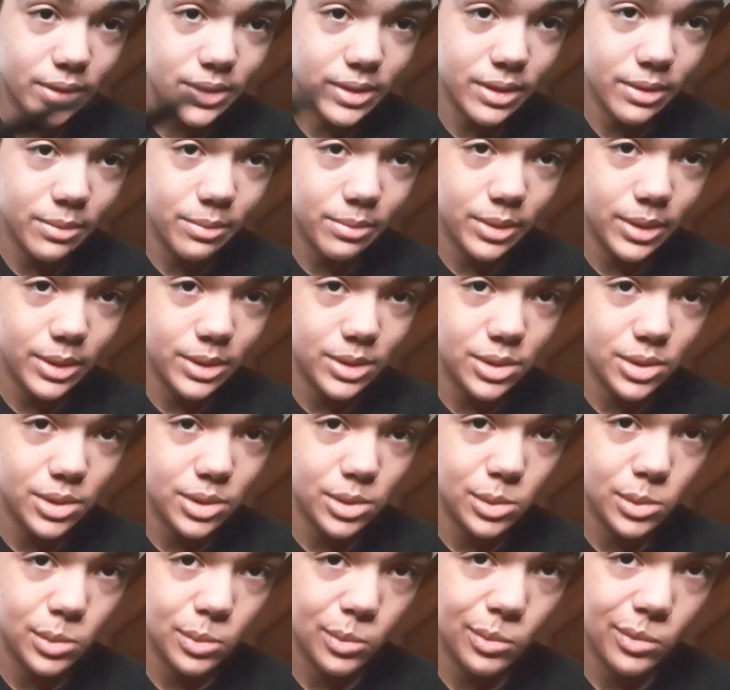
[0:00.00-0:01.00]
tip
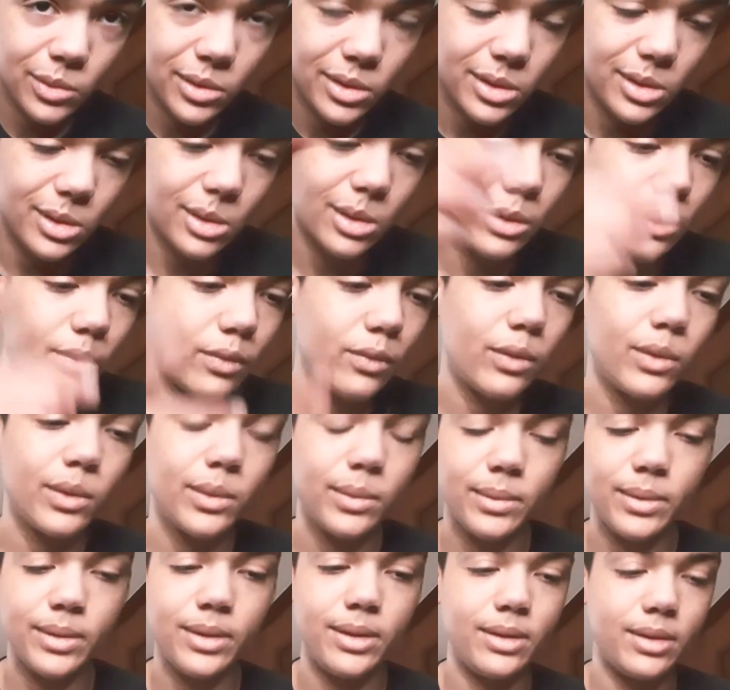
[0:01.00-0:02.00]
piece, you know
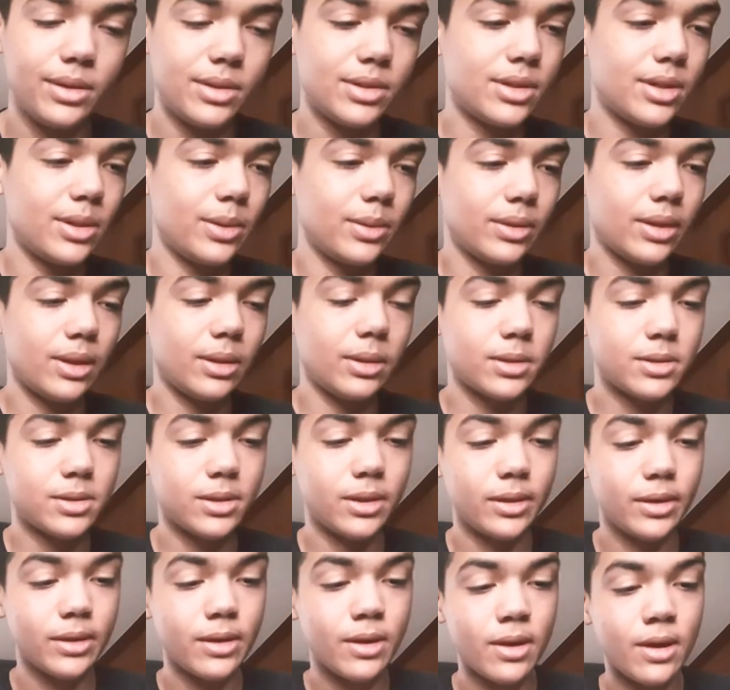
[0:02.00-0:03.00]
you should know what that looks
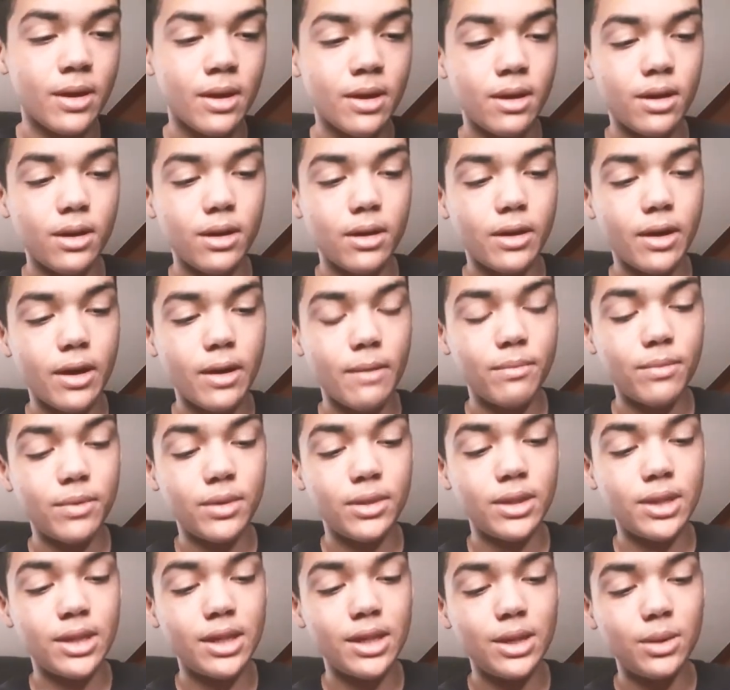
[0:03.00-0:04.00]
like. Okay,
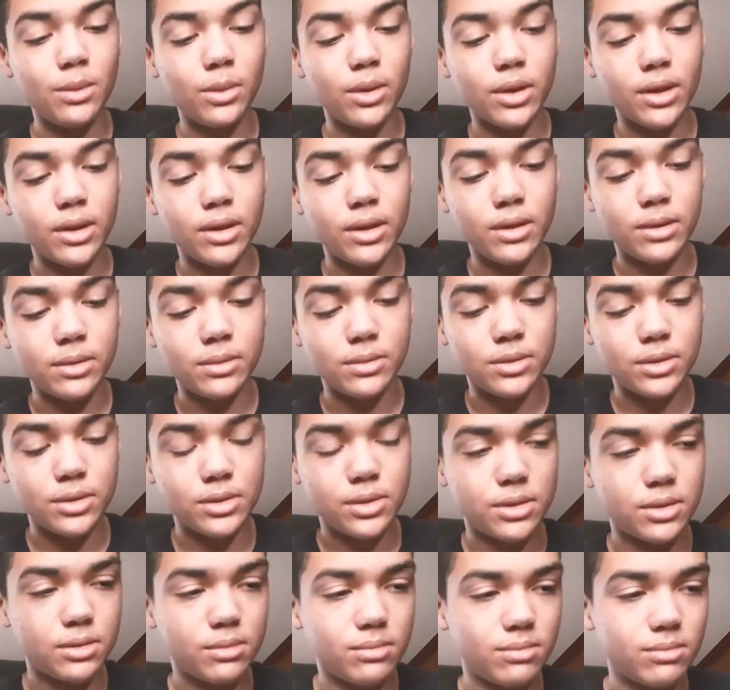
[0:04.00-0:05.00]
then you wanna
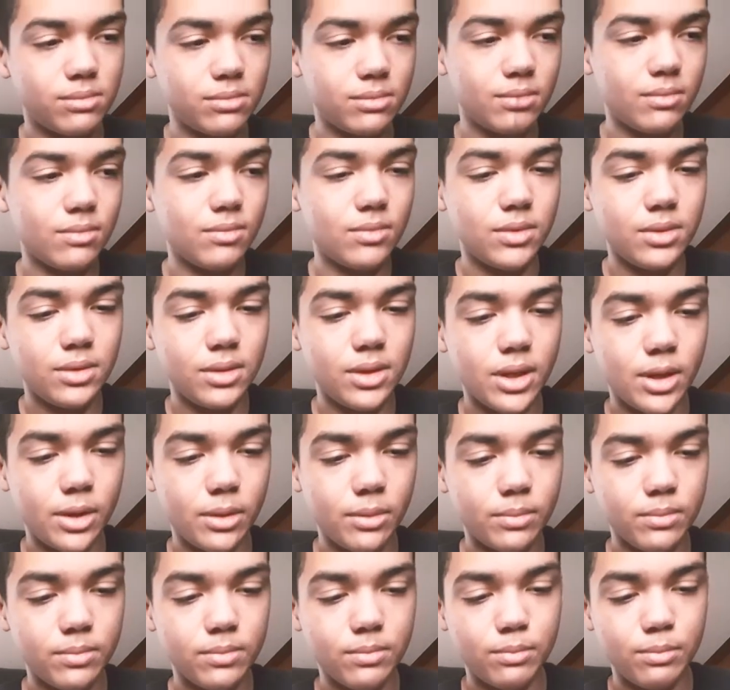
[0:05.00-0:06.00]
just you know
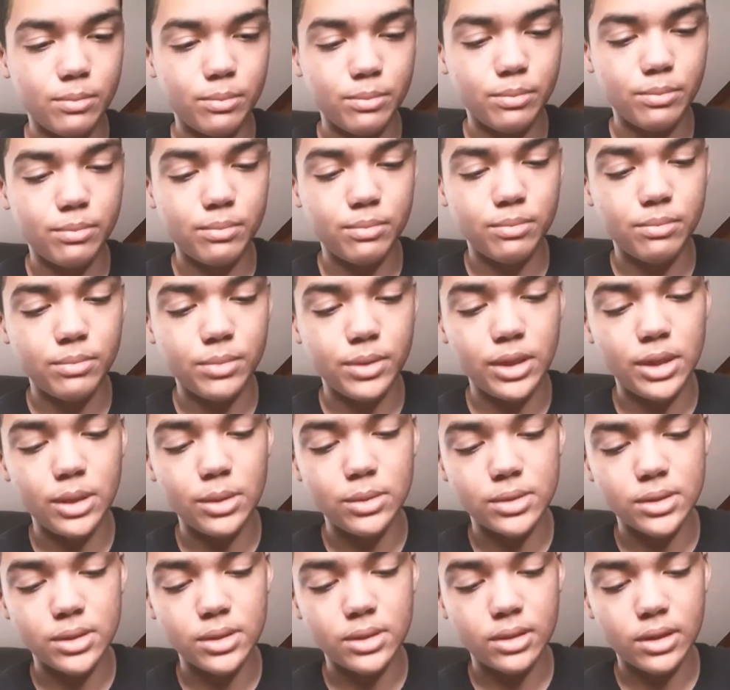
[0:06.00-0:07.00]

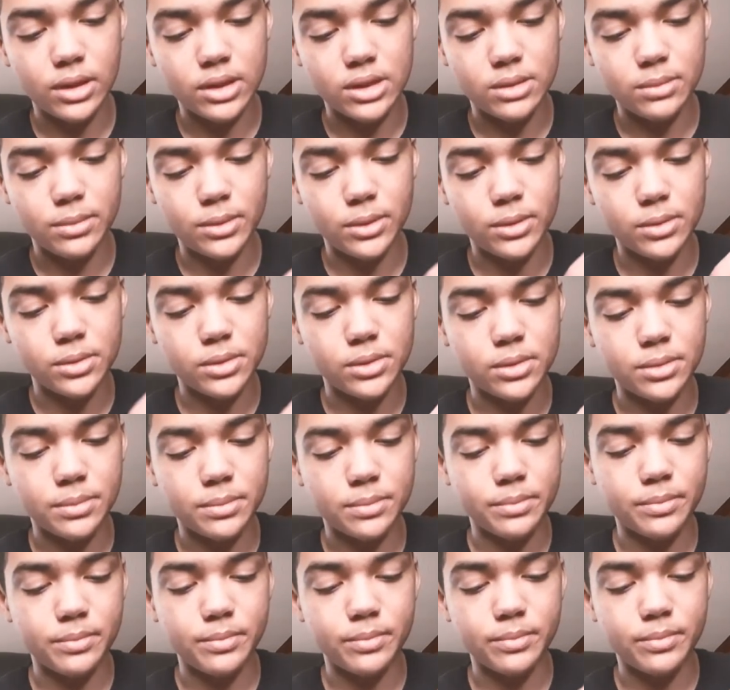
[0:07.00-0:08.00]
use it, I suppose.
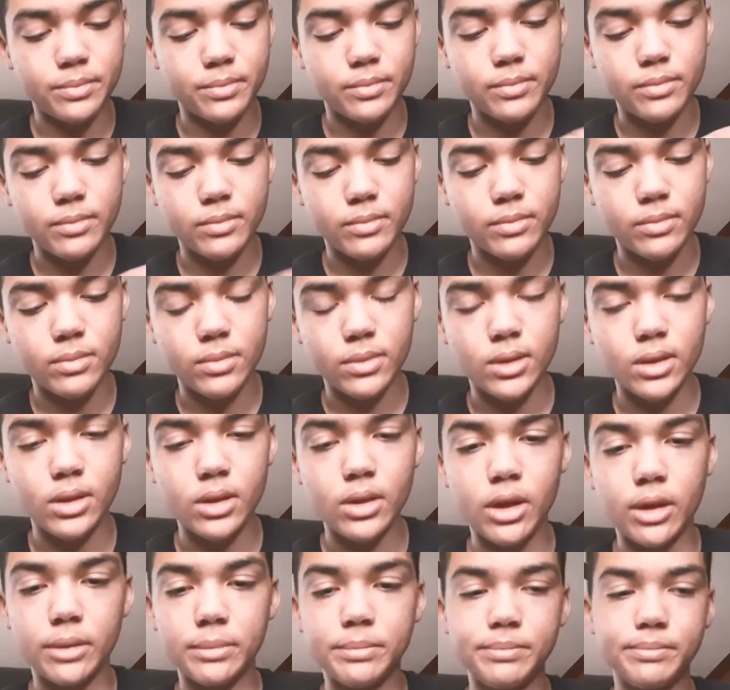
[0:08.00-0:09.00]

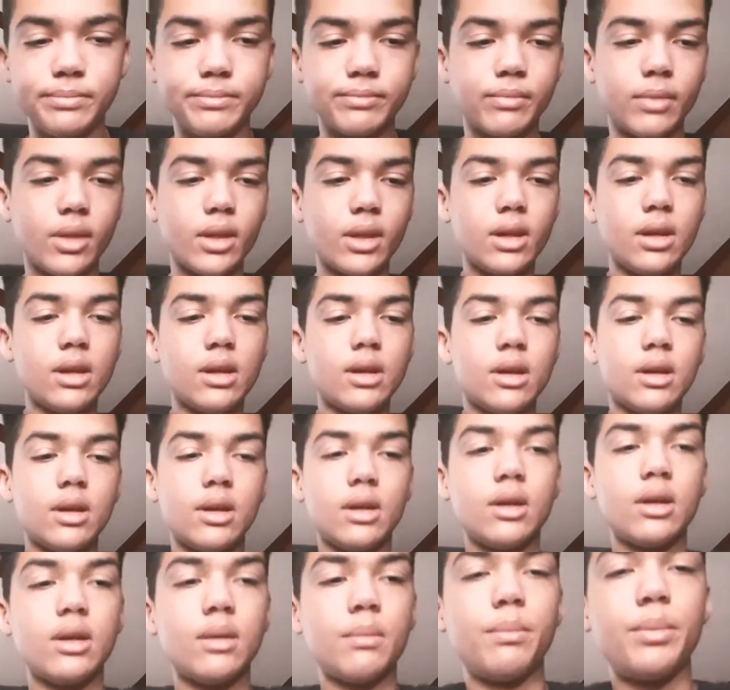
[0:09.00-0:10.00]
Okay.
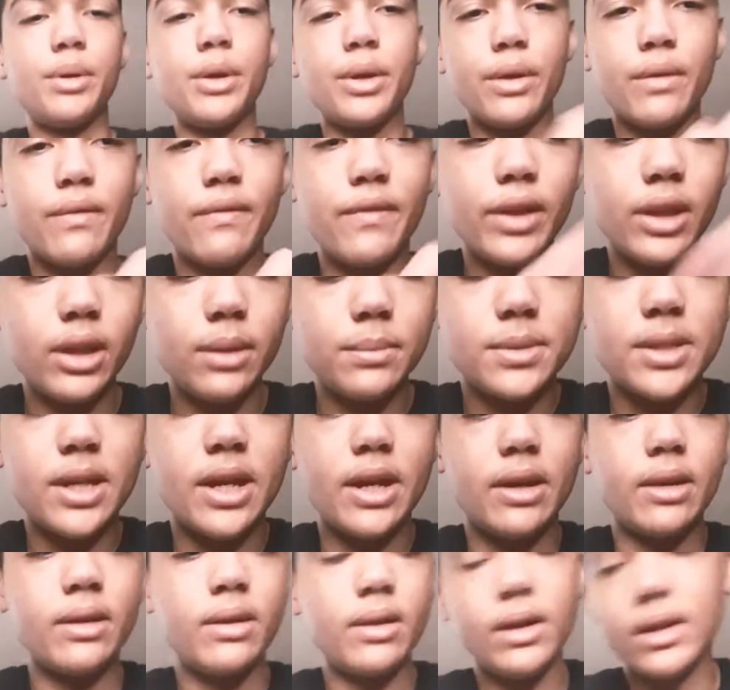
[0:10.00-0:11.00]
Put your Phillips
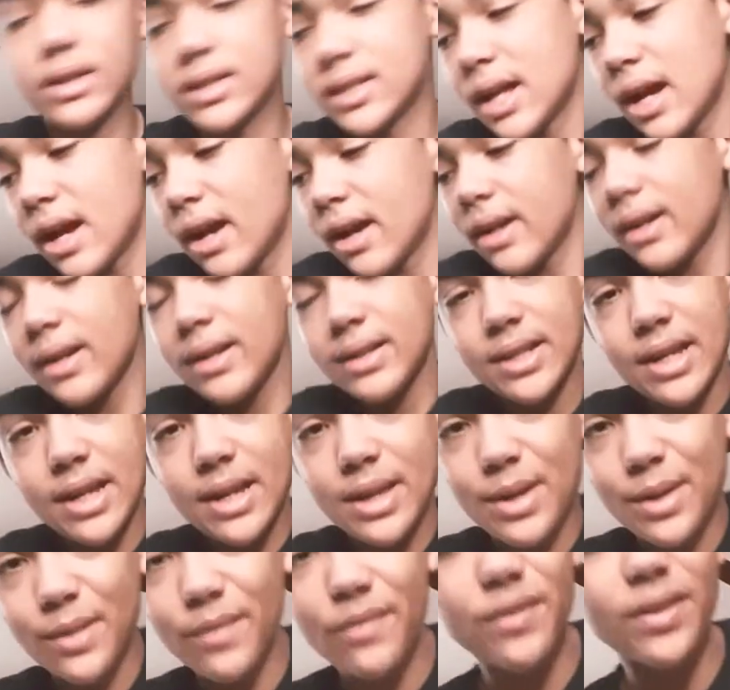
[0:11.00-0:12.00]
head aside.
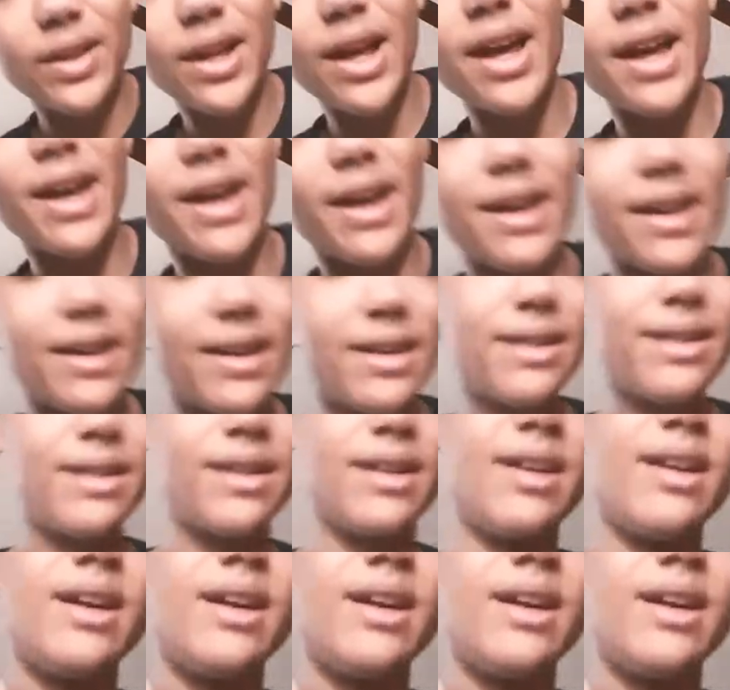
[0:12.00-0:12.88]
Take your flathead,